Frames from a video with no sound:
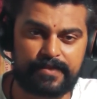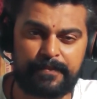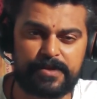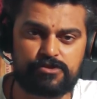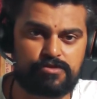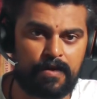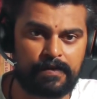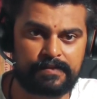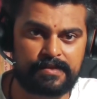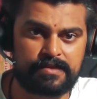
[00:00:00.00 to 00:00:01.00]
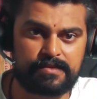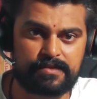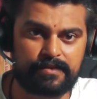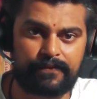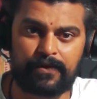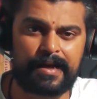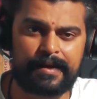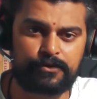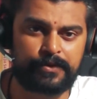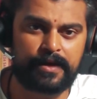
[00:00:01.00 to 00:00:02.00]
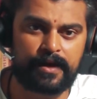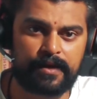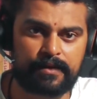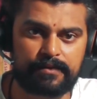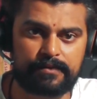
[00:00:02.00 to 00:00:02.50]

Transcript: Amidst all this, what are you hearing?